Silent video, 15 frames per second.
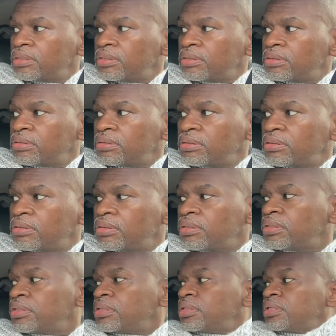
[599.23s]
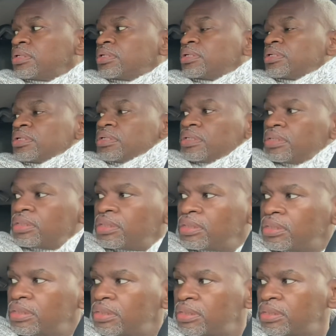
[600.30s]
No words are spoken by the person on screen.